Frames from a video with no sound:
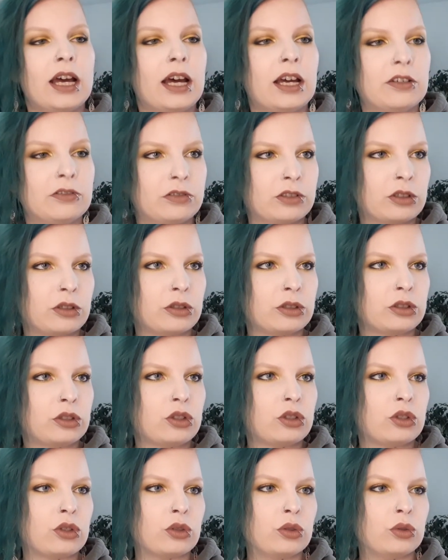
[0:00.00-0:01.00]
I
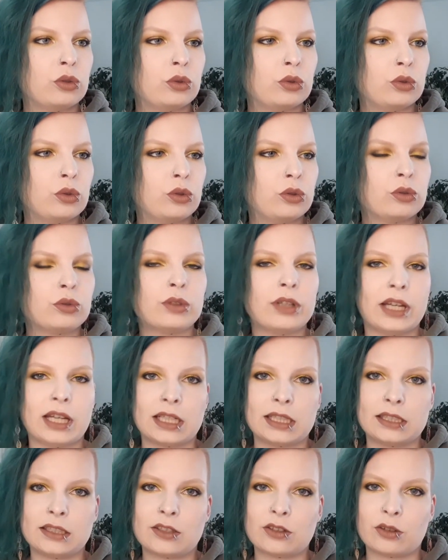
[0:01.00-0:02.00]
forgot to add
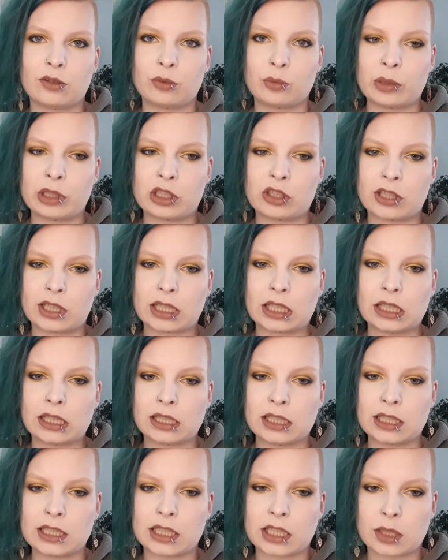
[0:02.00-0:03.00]
it on my
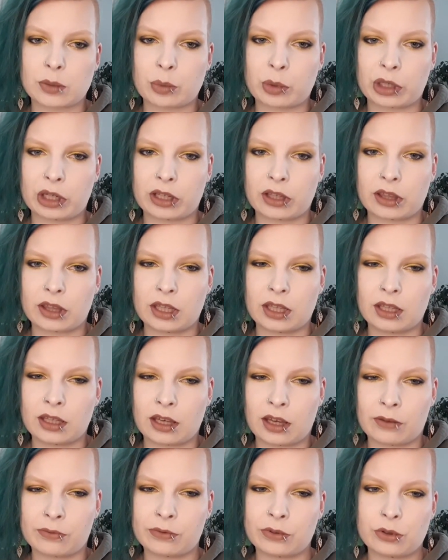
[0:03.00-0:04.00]
tracking list, but I think
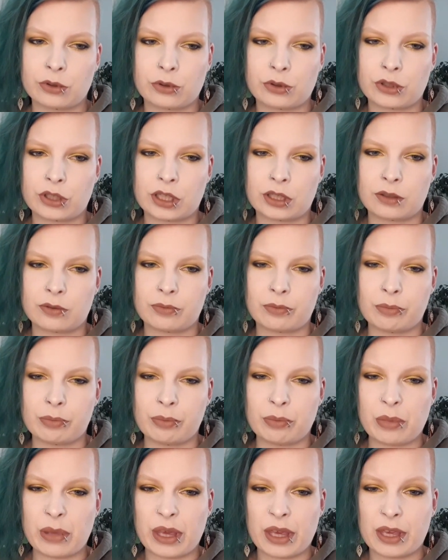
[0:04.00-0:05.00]
I've used it
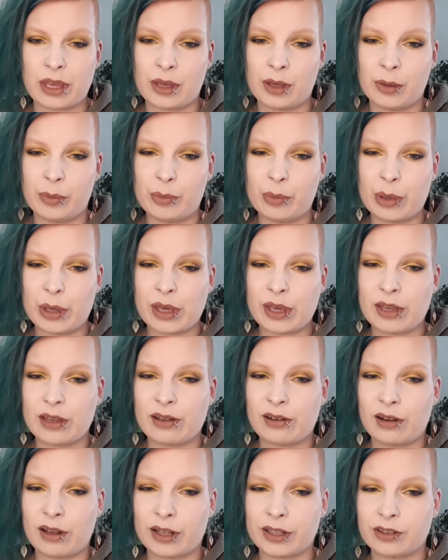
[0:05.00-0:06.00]
maybe
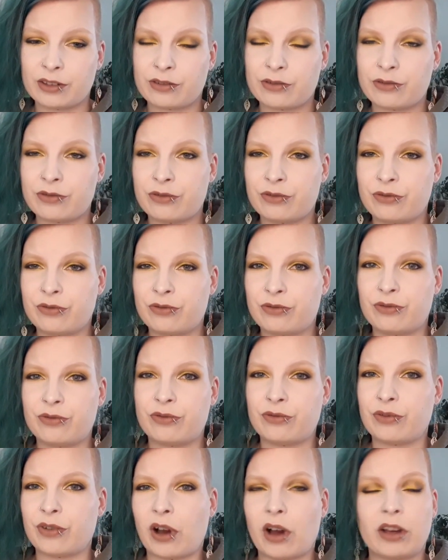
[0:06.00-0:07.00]
like
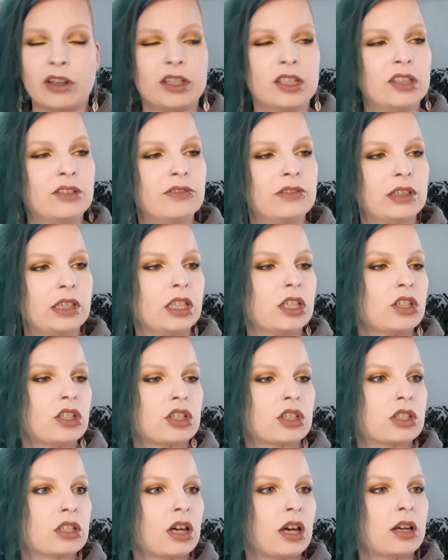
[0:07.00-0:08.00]

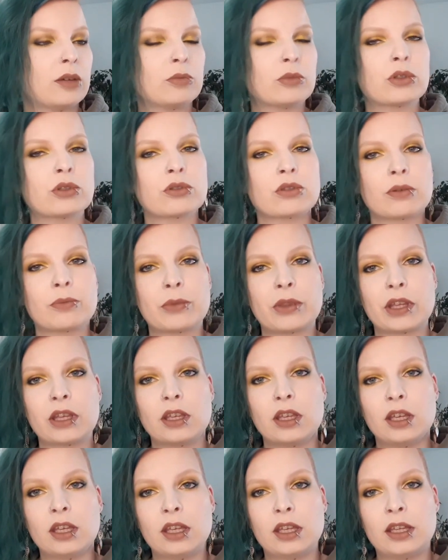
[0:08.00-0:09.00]
5-ish times or
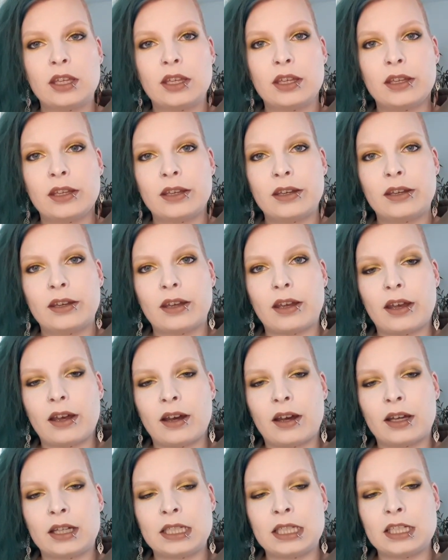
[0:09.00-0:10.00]
something.
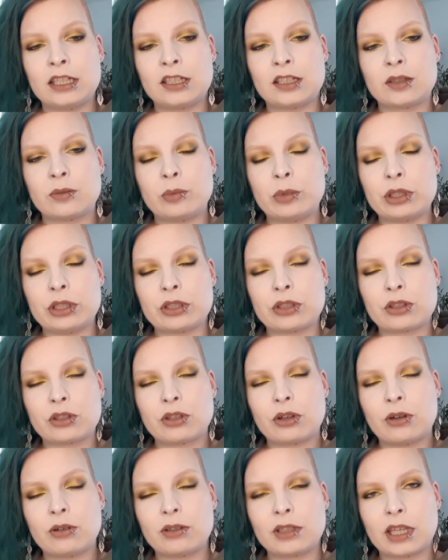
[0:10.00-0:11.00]
I need to be
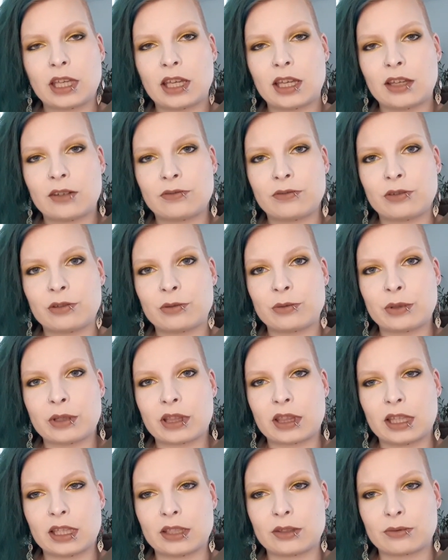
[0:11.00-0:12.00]
so careful
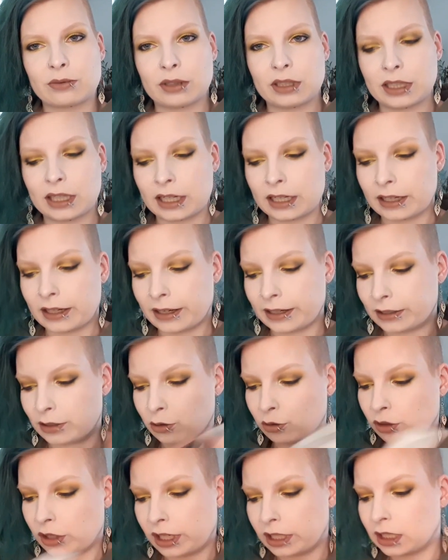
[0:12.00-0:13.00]
with this one and I
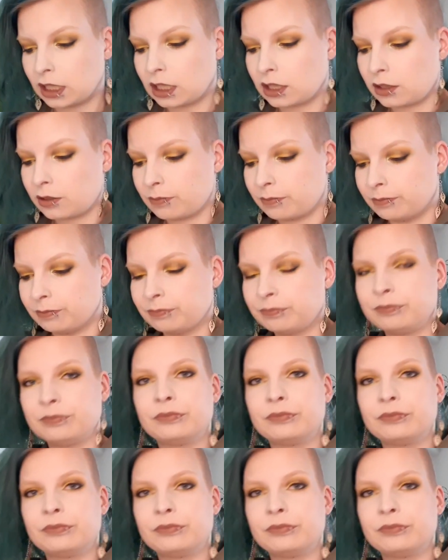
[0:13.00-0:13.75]
don't like it.